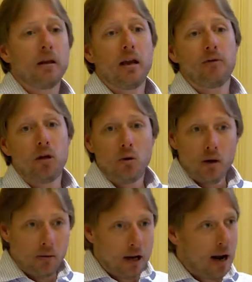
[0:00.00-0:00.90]
If you,
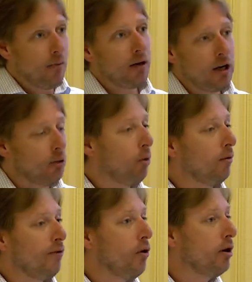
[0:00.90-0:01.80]
and I'm looking at your
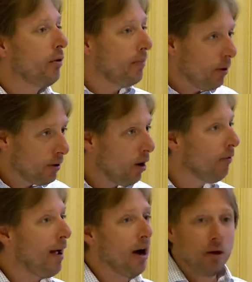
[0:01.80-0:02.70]
portfolio with $1
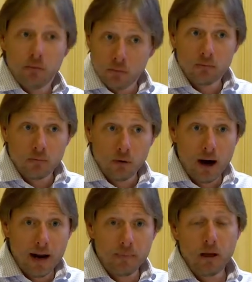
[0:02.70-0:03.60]
million value,
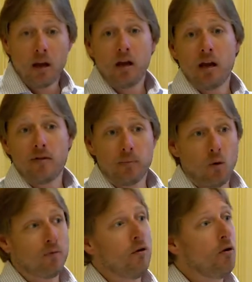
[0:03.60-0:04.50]
right? If your
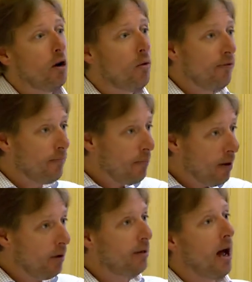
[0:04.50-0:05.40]
portfolio went from $1
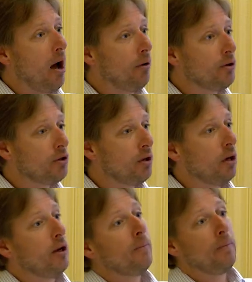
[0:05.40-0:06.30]
million
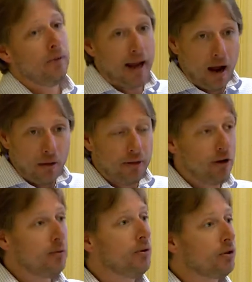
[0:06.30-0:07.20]
down
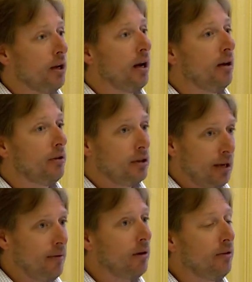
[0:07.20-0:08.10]
30% to
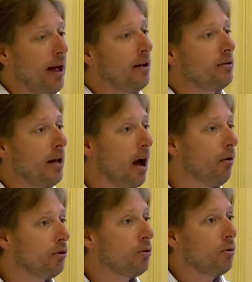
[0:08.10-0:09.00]

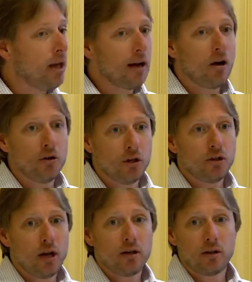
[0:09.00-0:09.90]
$700,000, would that cause you
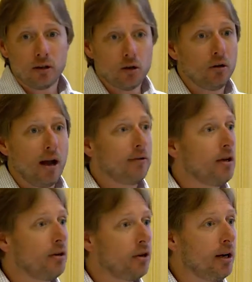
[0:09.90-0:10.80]
to consider a
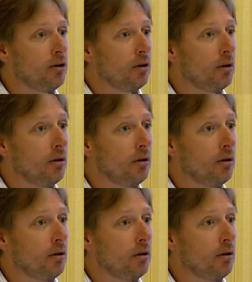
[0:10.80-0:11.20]
lifestyle change?